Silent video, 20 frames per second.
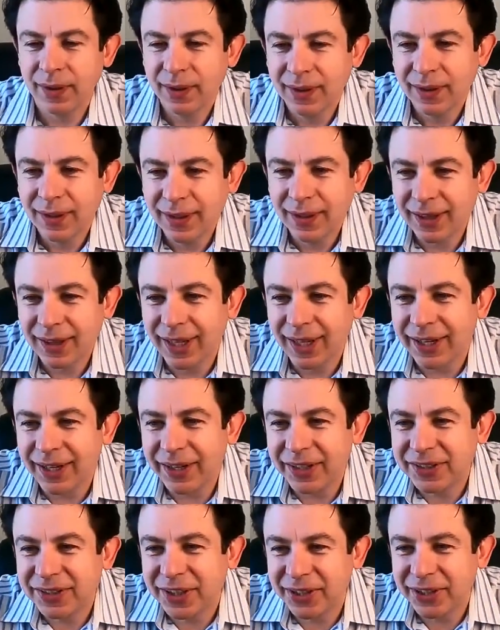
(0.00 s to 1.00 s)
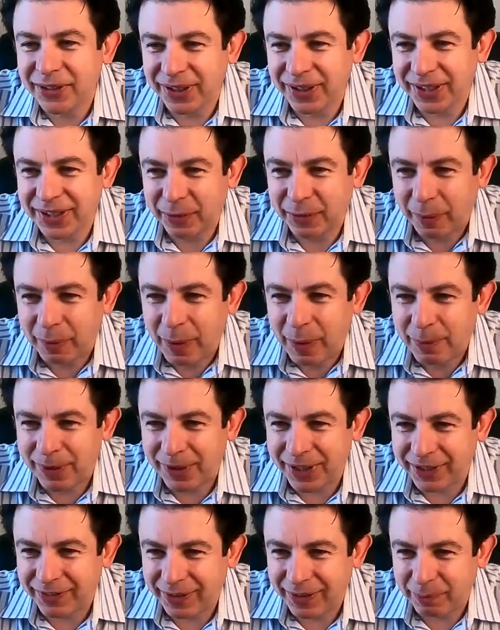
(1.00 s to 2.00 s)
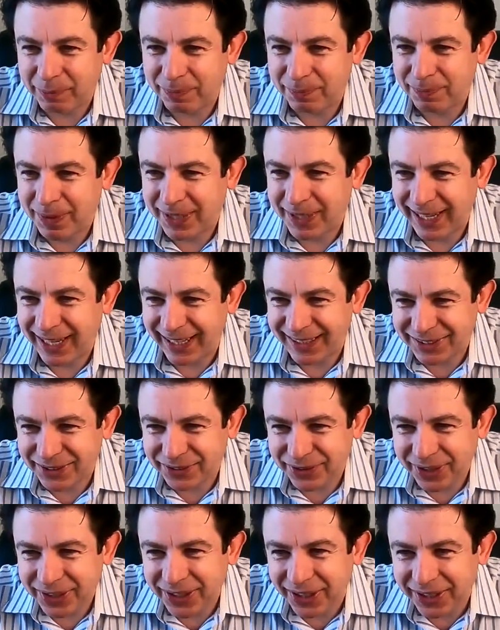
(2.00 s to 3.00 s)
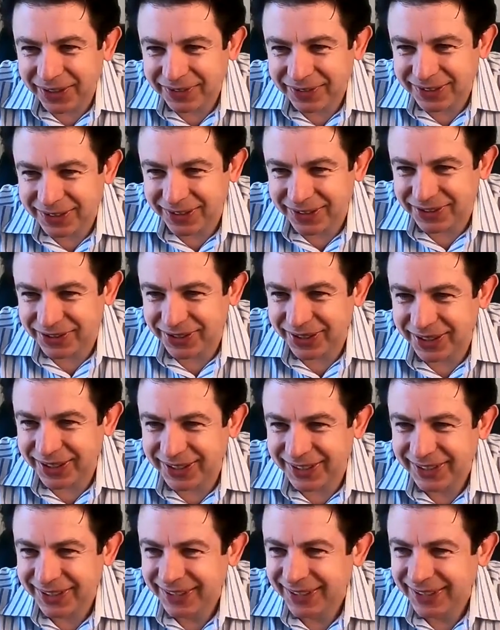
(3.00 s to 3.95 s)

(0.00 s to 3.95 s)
Laura's curious why people are giving cats green olives as a treat.